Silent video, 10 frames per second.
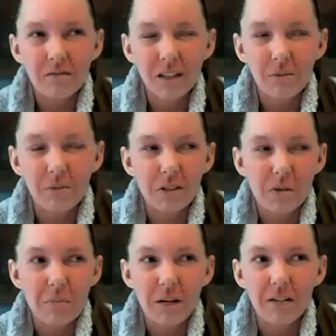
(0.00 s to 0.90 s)
not risk
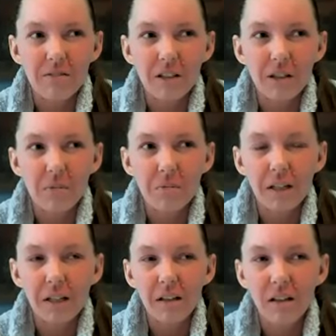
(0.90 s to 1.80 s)
benefit,
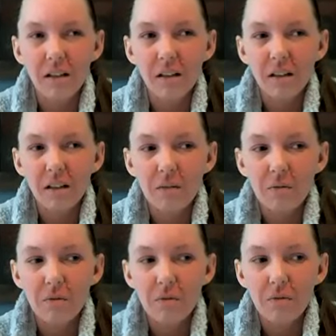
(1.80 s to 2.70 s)
but
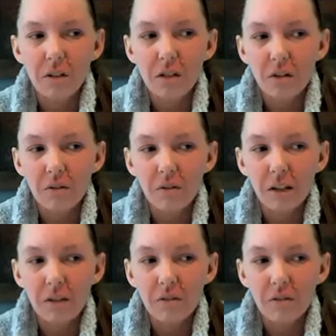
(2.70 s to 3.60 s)

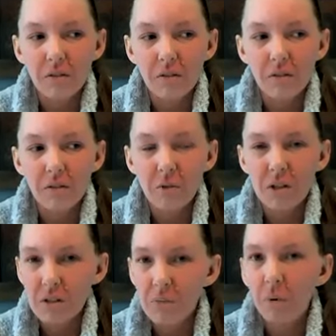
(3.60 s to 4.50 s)
like
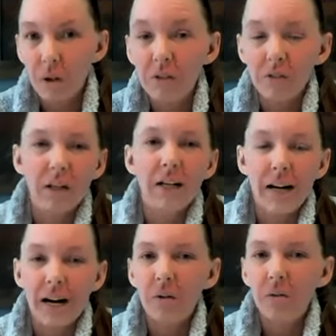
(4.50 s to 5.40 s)
what's important right
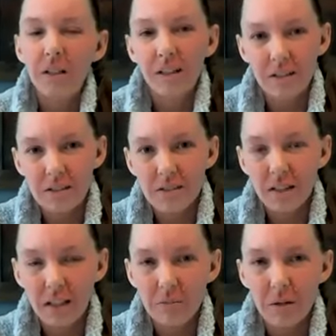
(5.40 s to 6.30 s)
now, and that's
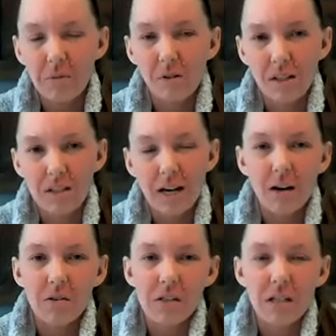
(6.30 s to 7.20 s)
getting people into
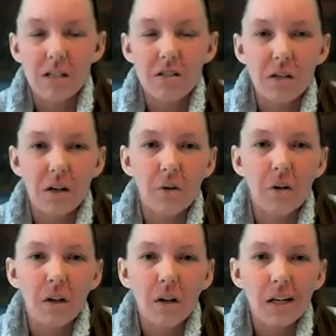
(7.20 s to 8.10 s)
housing. And so
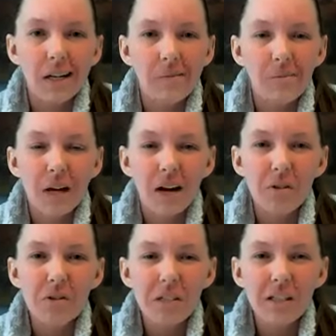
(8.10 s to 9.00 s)
have
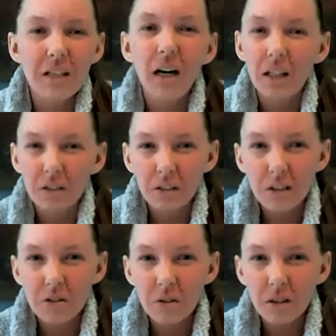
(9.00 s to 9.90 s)
you seen
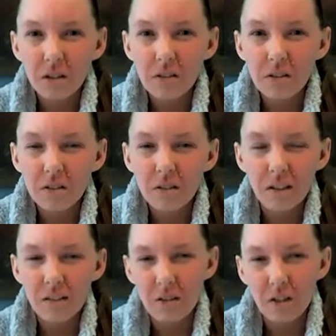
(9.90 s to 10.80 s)
concrete shortage?
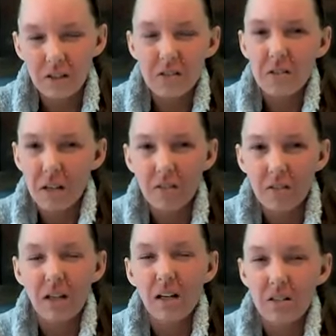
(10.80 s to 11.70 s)
Sorry, this is kind of a
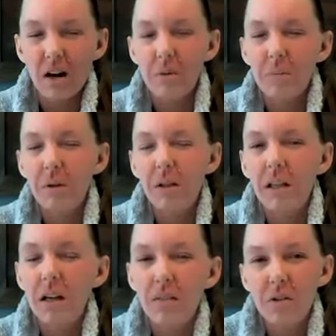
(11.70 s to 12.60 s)
side topic, but
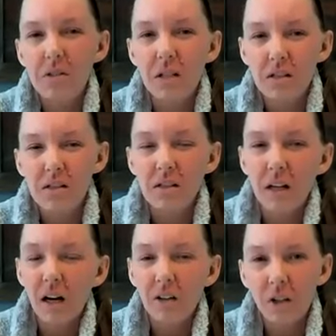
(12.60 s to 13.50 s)
like, have you seen
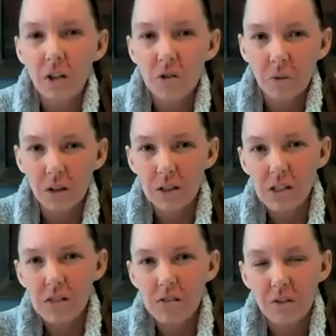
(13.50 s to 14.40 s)
concrete
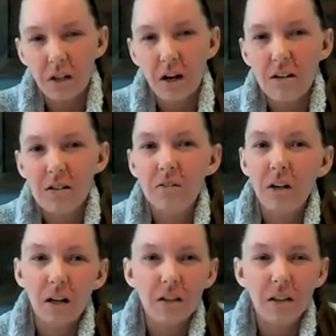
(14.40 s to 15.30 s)
shortages or the cost of
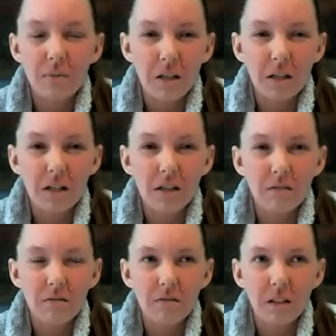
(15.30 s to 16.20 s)
concrete
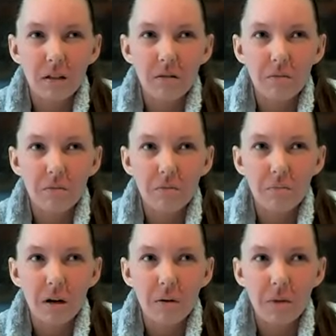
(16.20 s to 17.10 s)
be like
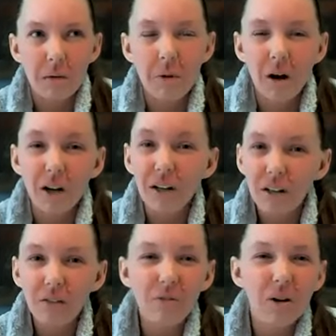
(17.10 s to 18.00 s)
a big part
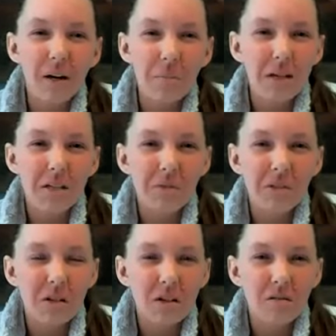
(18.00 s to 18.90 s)
why
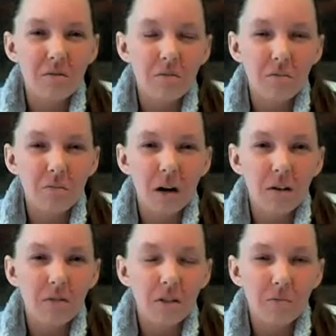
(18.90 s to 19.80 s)
basements aren't
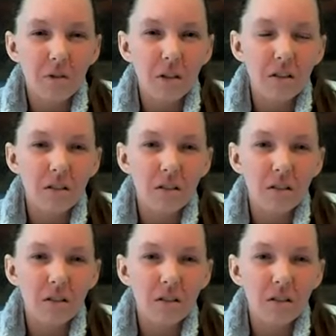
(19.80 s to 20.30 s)
offered more?